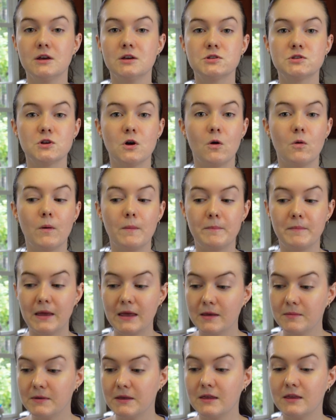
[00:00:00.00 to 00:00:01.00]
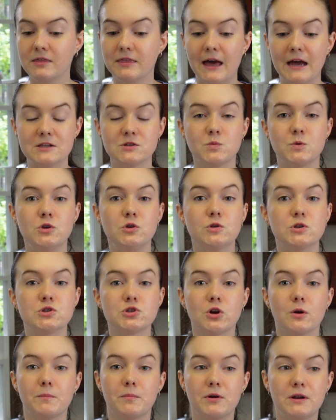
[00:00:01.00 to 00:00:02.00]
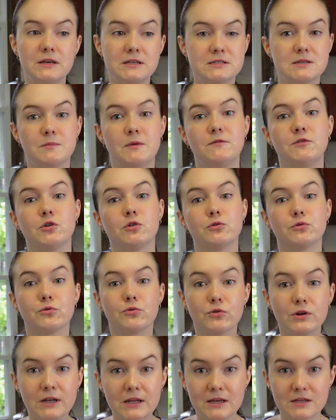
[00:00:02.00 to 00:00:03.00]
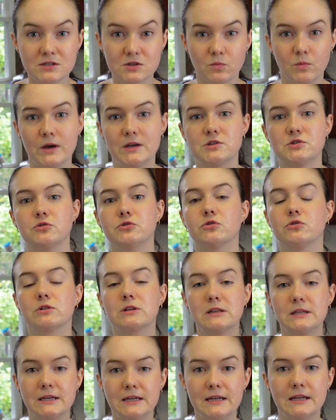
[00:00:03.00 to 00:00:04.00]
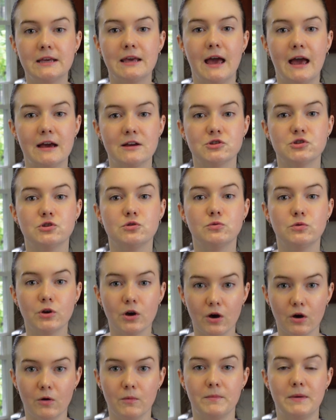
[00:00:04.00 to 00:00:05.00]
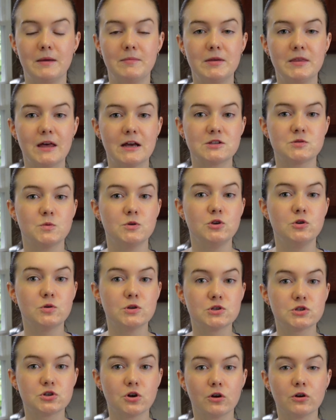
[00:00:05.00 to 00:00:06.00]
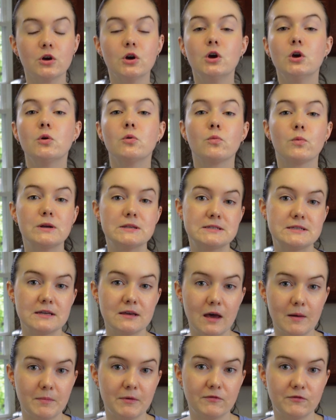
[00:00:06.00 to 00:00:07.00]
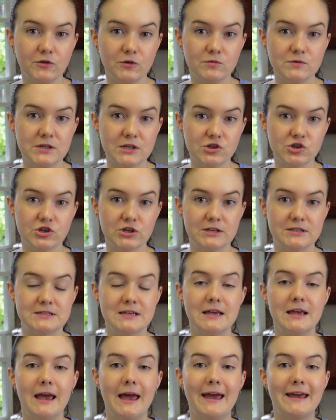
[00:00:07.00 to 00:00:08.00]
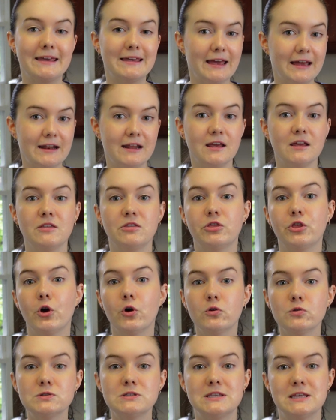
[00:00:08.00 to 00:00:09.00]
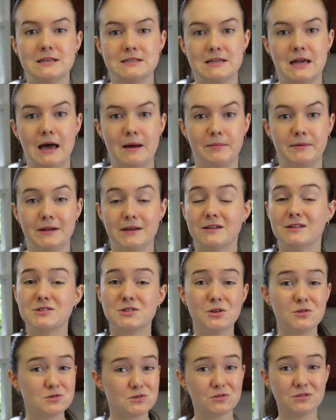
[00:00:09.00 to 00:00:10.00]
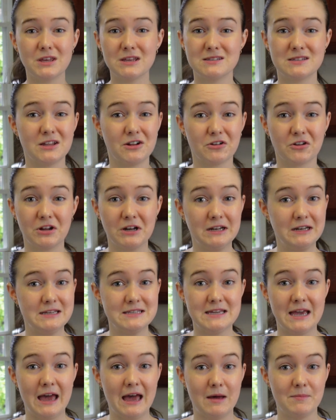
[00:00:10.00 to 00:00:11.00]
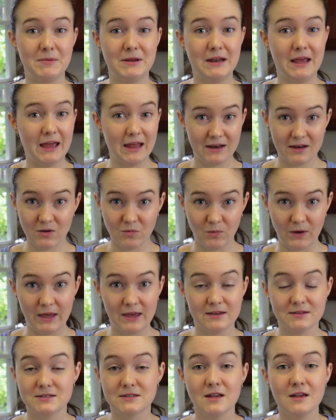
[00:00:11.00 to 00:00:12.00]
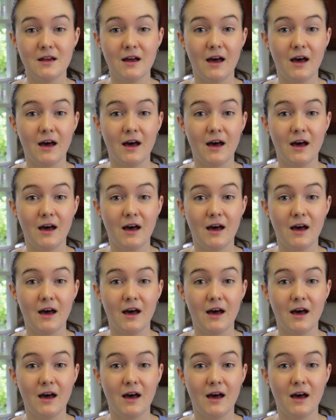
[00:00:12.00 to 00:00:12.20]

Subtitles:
So maybe that's when you can start putting some of your ingredients away so you're cleaning as you go. Maybe that's when you can start rinsing up a few dishes and getting those things happening, because those are things that are going to need to happen anyways.